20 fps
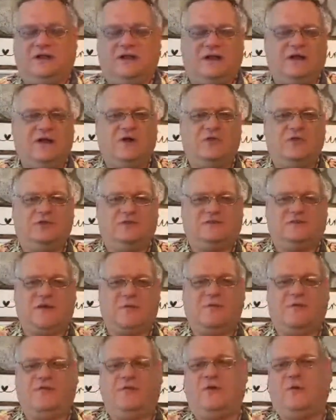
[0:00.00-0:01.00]
And I know that
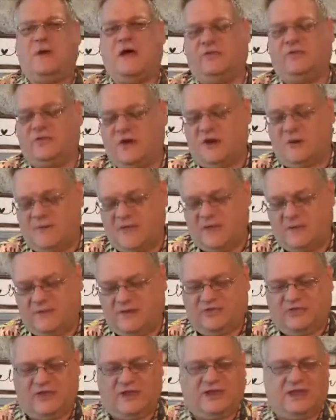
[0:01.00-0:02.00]
some of you out there may
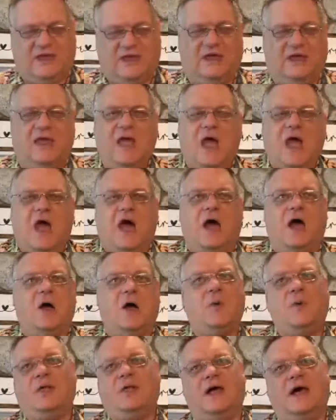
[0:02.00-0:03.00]
be thinking,
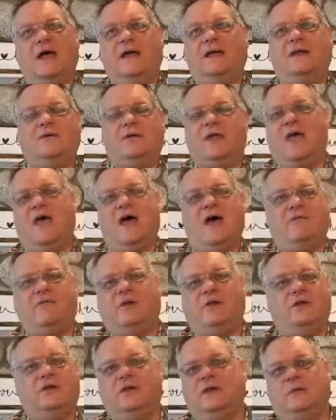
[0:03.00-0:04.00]
oh, well, I don't
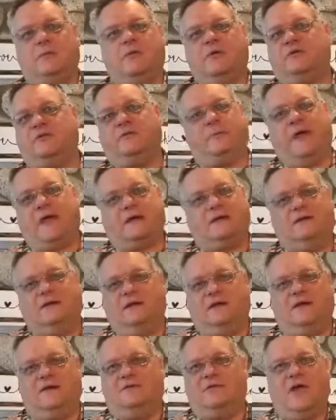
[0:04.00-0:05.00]
have a unique
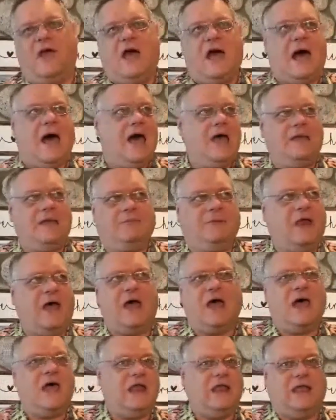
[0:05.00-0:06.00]
perspective. I'm
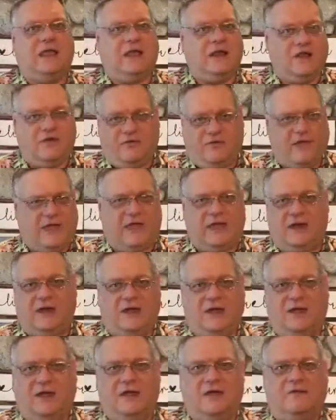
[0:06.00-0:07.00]
not
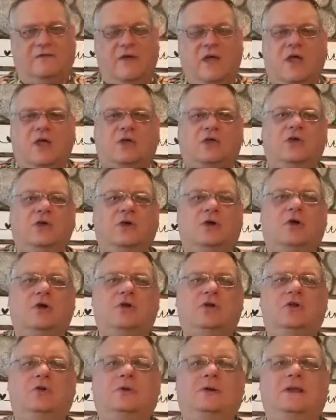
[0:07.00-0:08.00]
innovative. You're
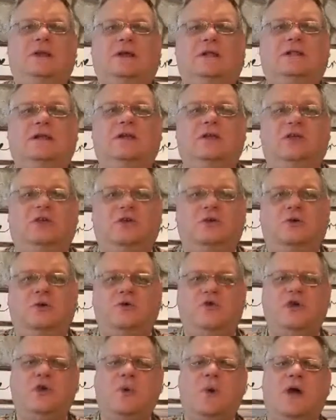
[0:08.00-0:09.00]
uniquely
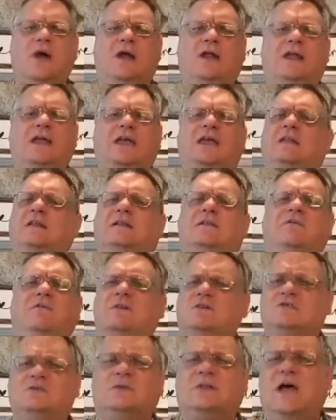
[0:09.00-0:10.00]
you. You are an
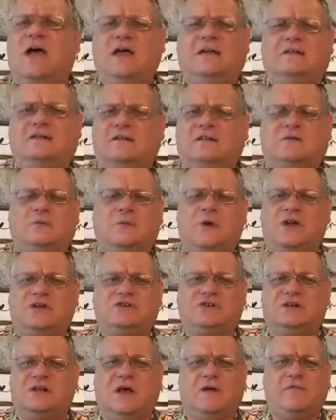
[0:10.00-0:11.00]
individualized
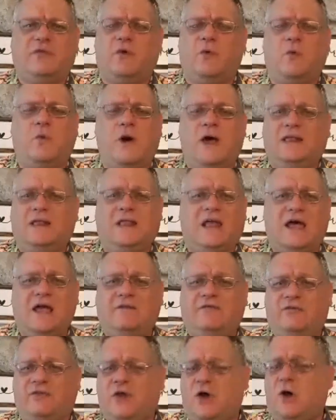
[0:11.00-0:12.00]
expression of the one
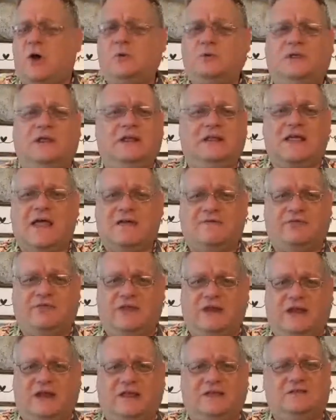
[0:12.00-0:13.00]
life, the only life
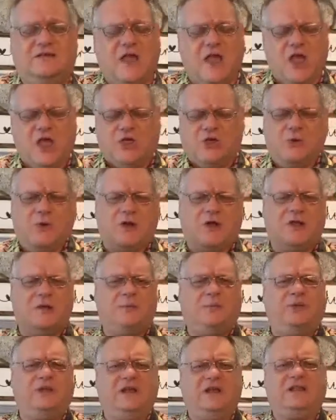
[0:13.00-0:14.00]
that is. You are
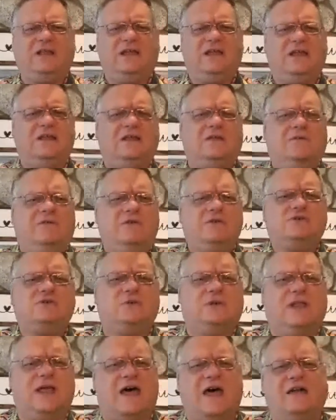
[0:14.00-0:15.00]
completely
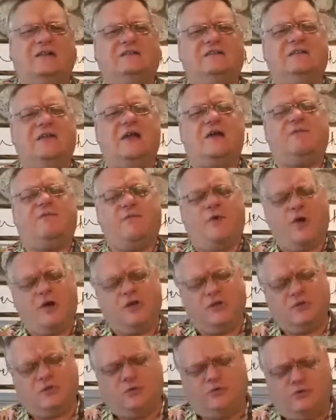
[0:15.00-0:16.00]
individualized.
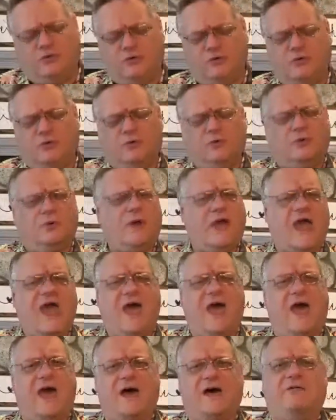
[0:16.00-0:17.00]
Therefore, you do
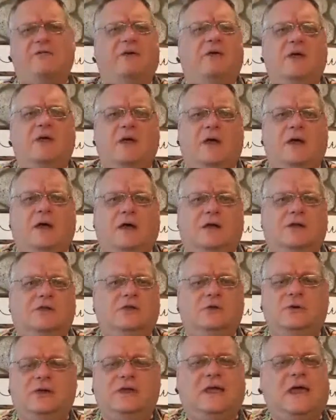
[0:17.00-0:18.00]
have
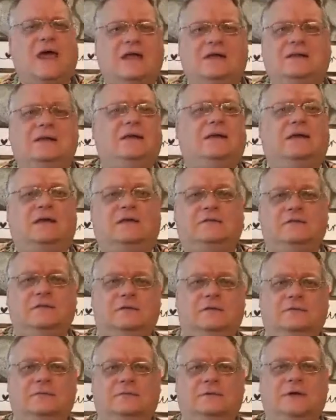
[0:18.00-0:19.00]
unique
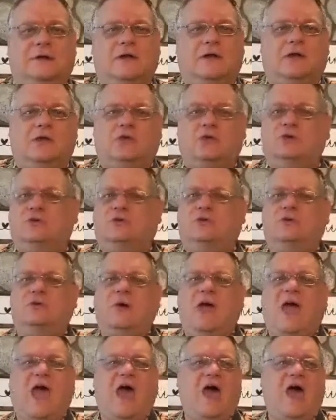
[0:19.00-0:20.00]
ideas. You
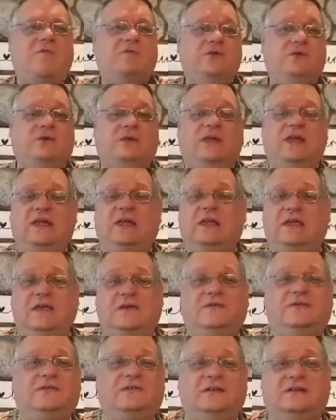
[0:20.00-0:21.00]
do have unique
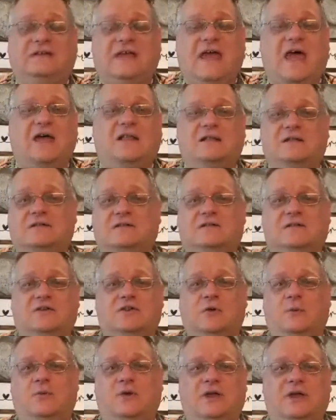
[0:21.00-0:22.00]
gifts and talents that
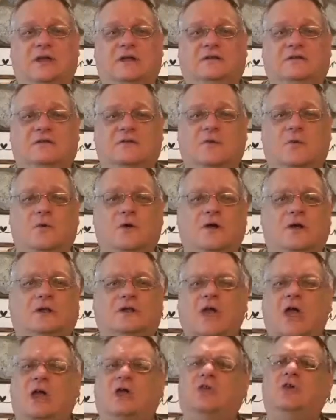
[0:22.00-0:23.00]
you're bringing to the world.